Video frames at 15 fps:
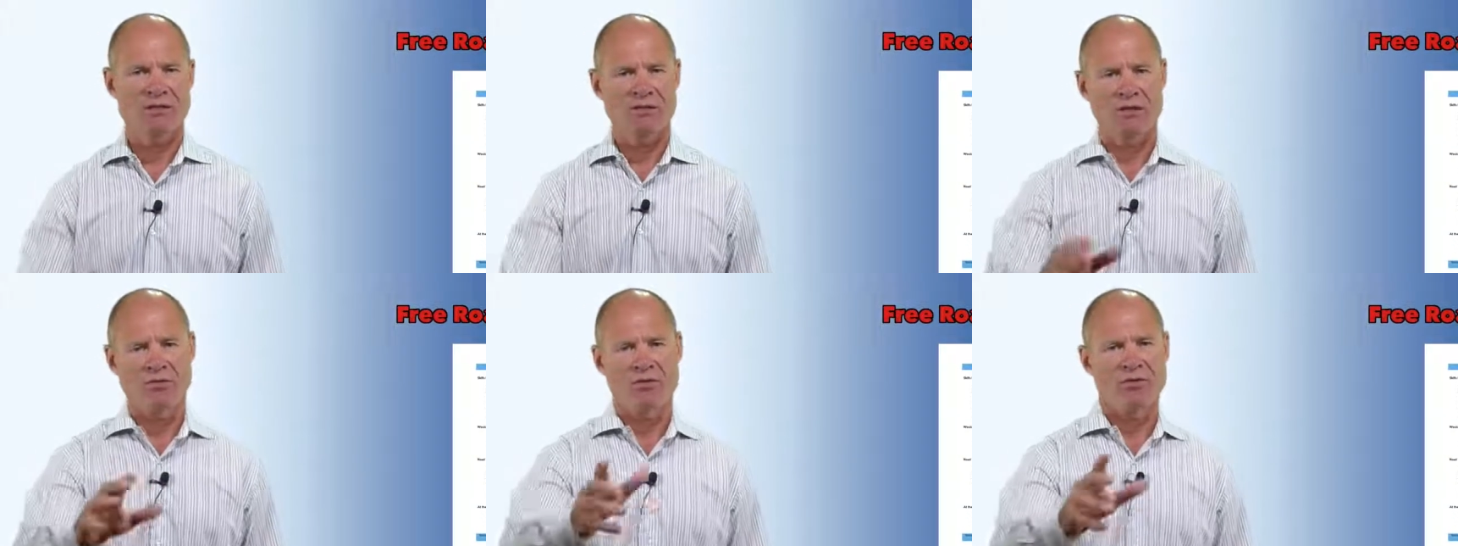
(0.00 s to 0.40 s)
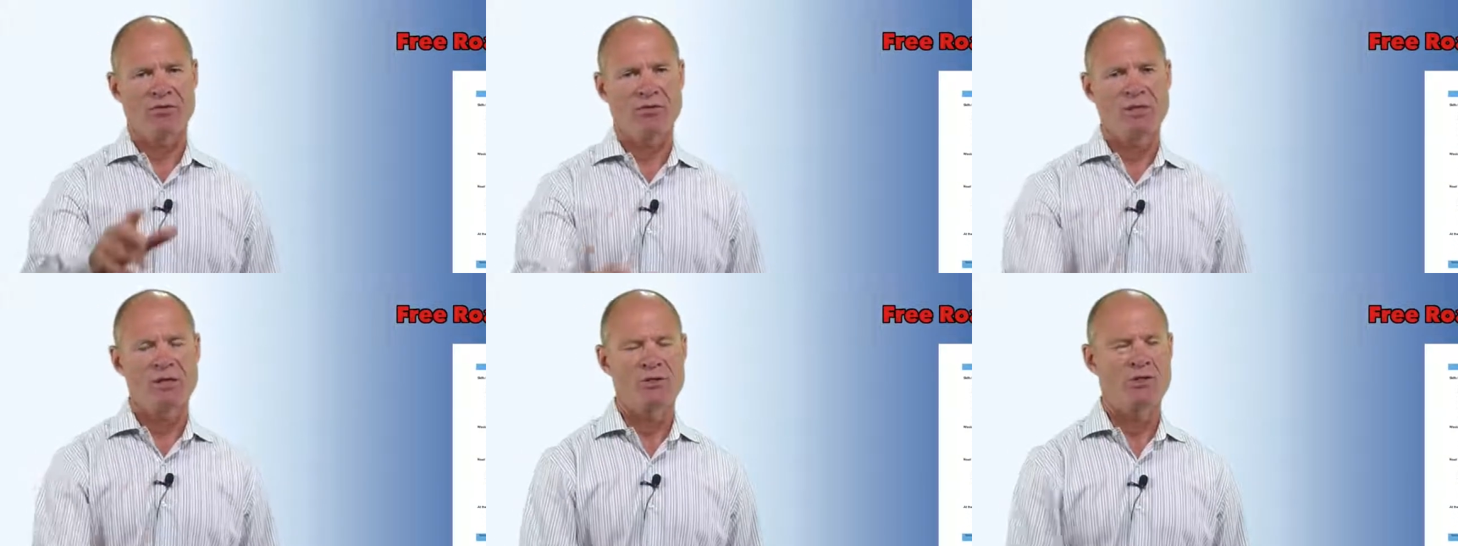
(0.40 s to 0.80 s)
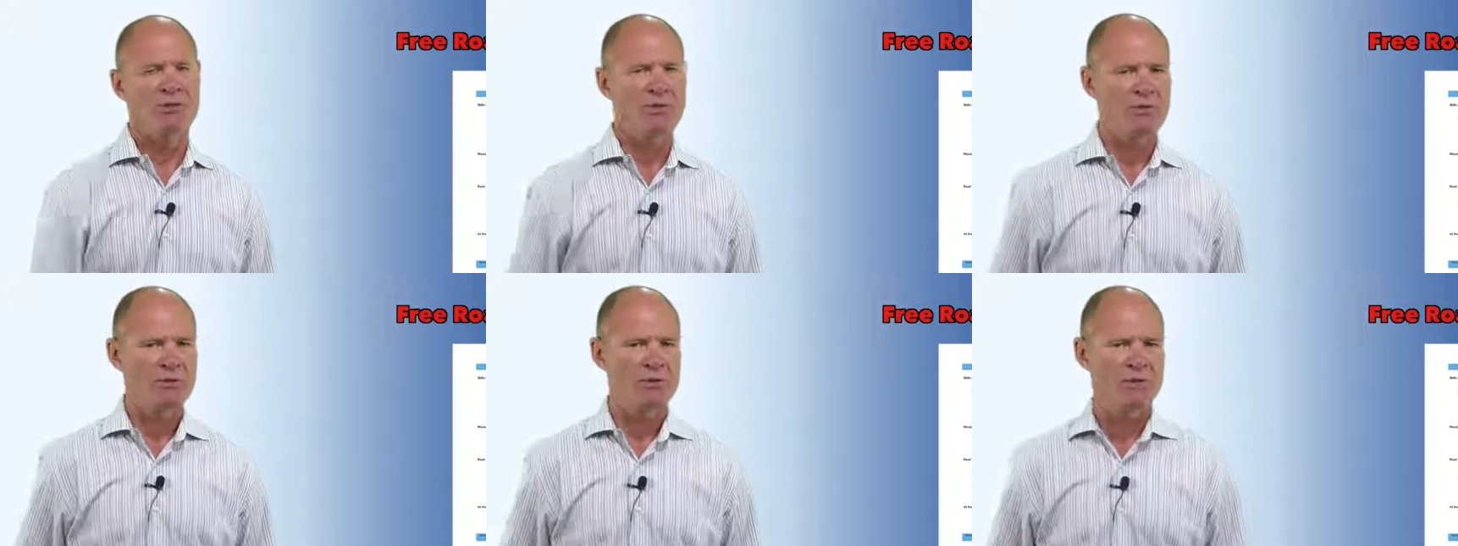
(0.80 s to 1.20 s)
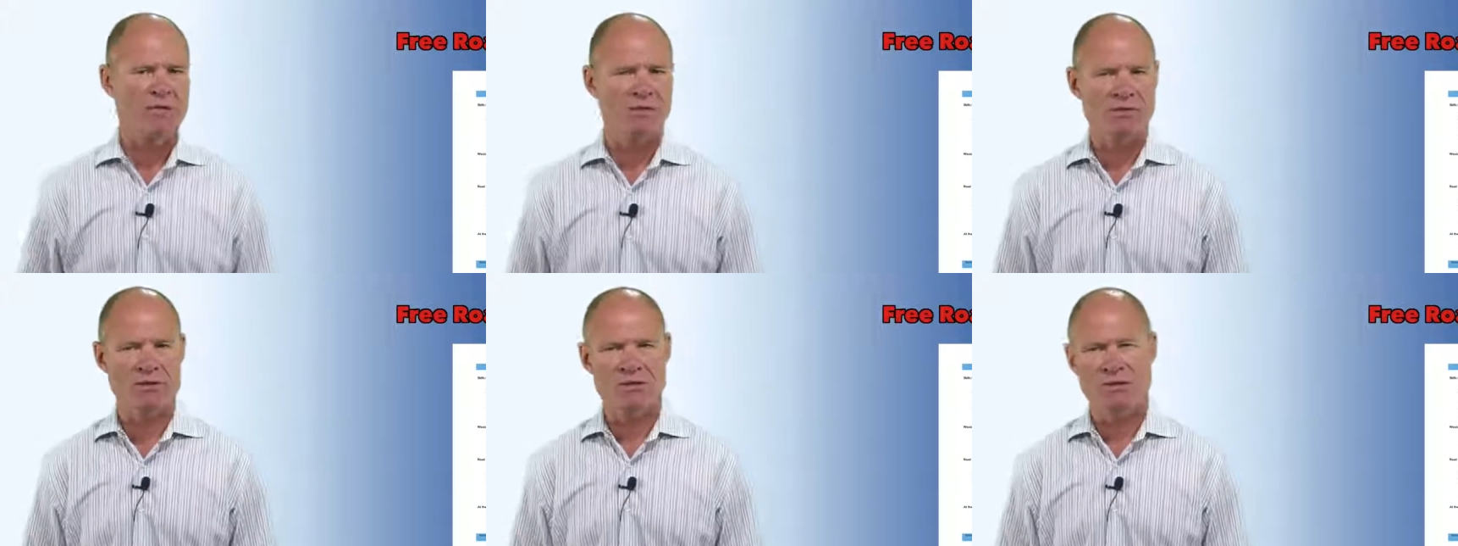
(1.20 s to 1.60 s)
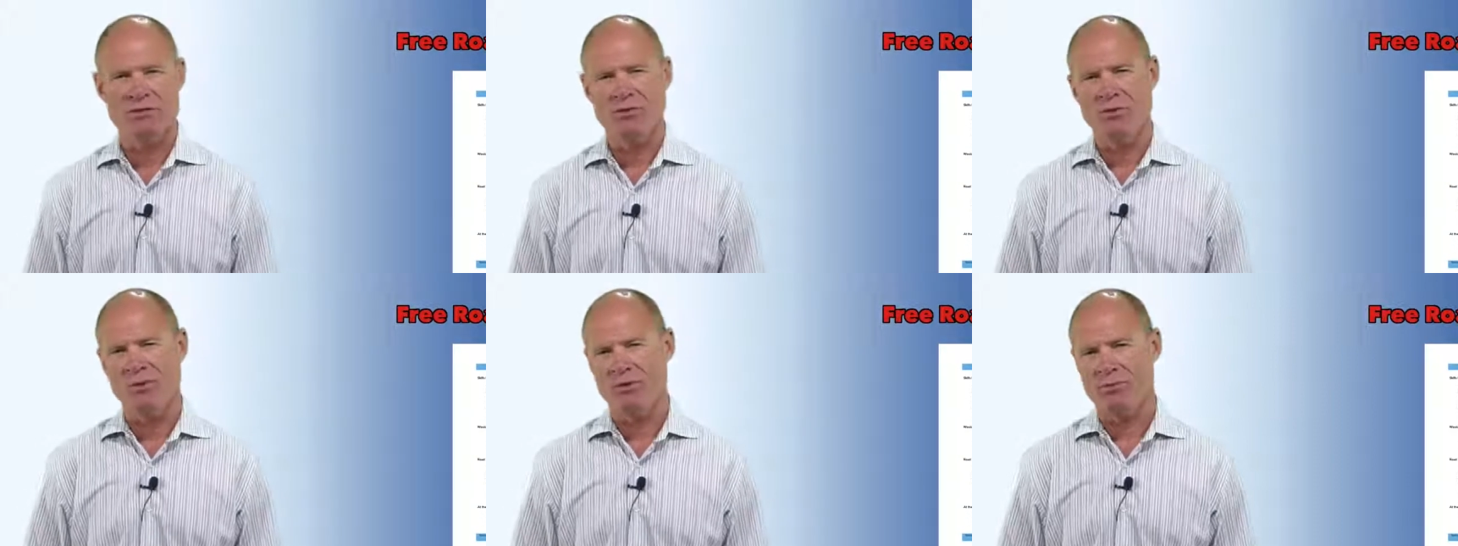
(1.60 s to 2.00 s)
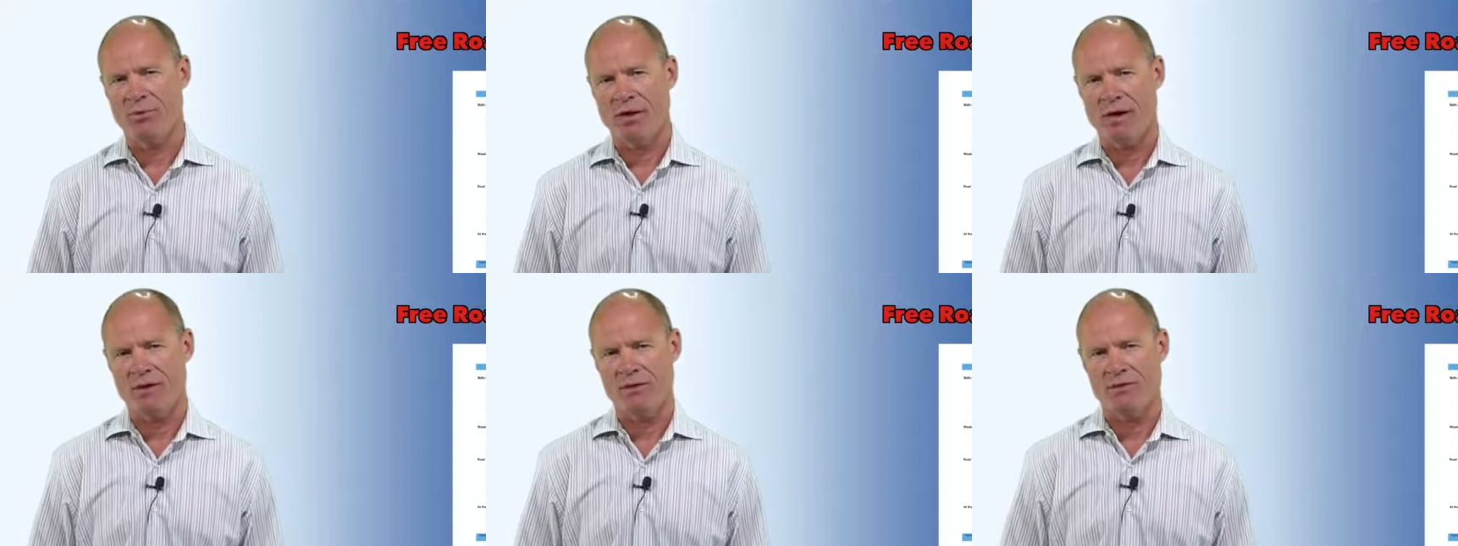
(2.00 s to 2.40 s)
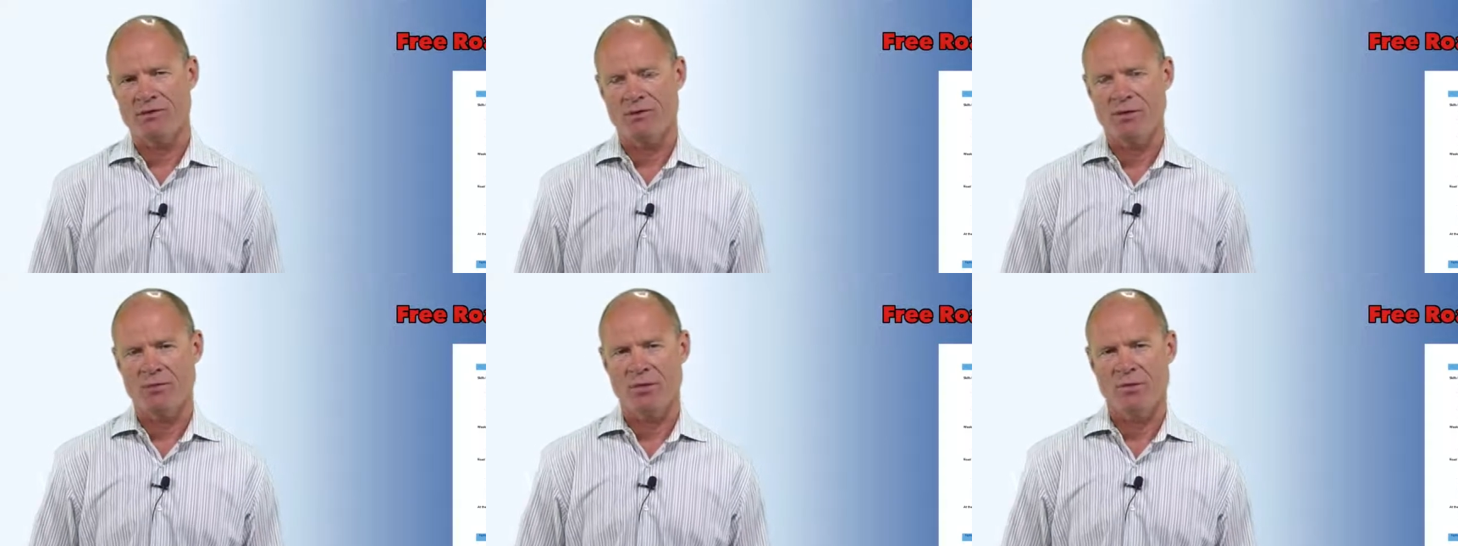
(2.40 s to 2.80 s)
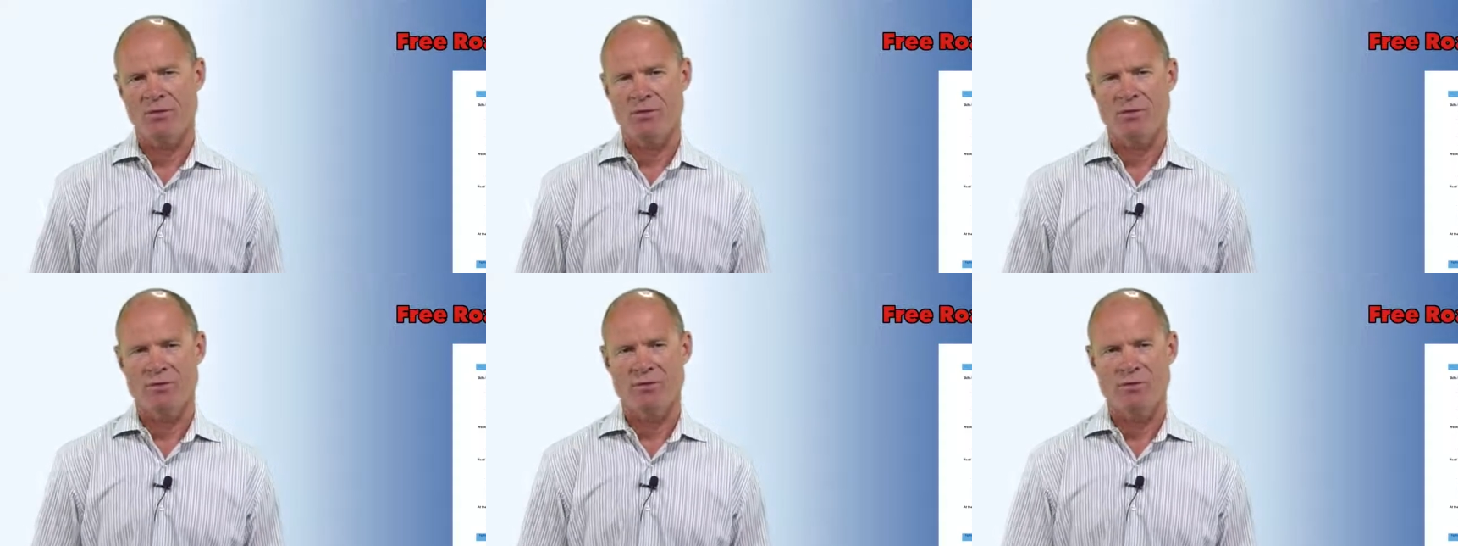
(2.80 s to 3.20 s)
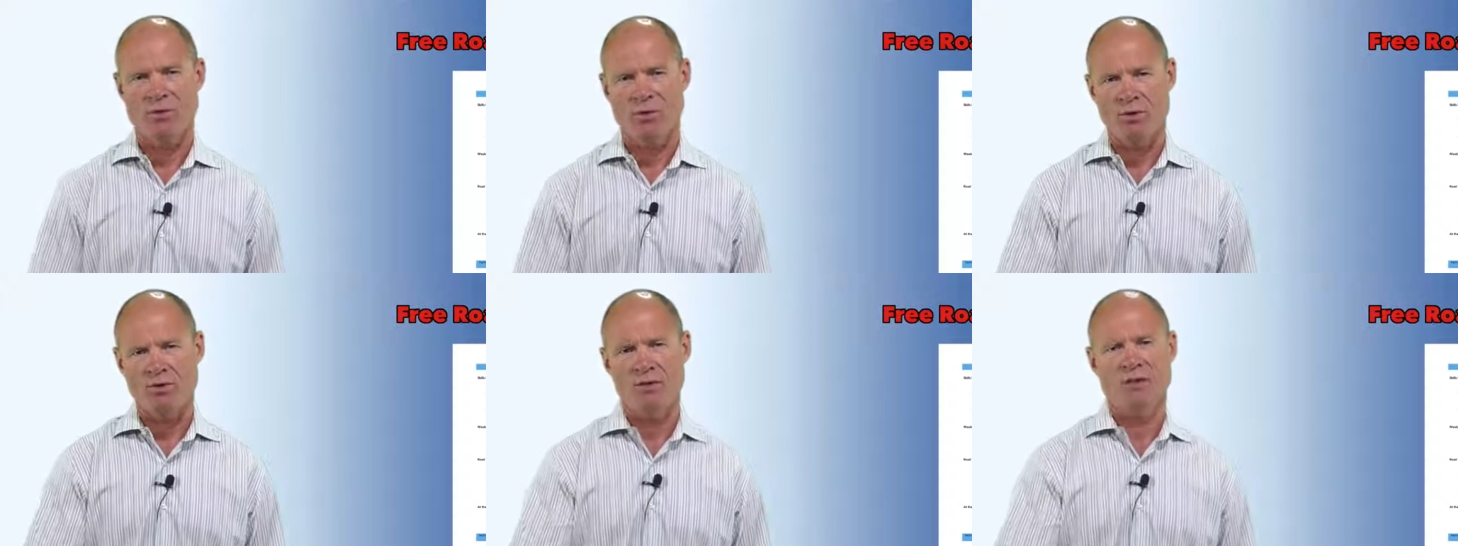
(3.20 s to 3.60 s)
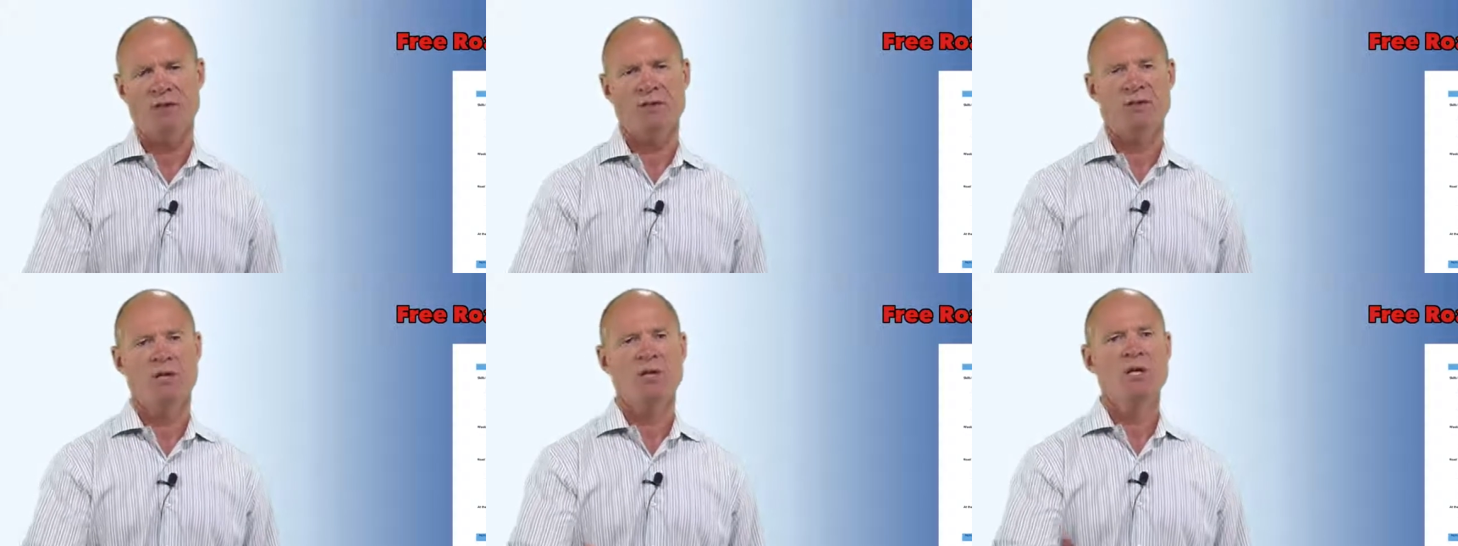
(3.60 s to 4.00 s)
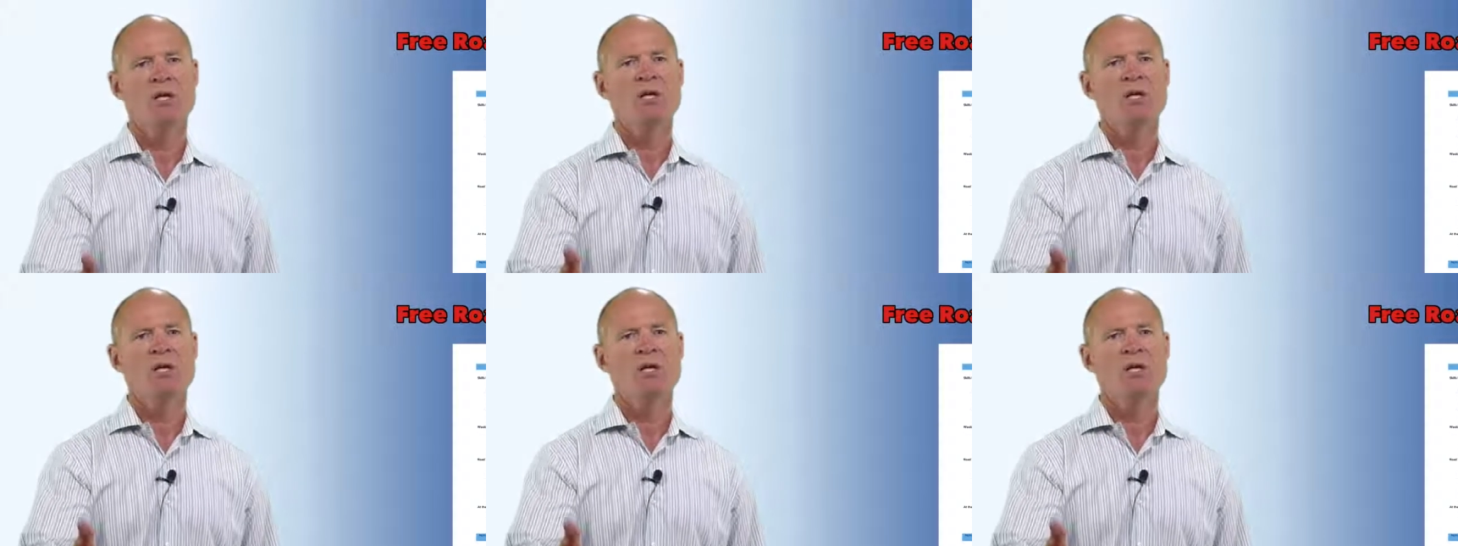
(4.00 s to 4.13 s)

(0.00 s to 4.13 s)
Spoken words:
to give you information about skills that you need to practice for the purposes of a road test.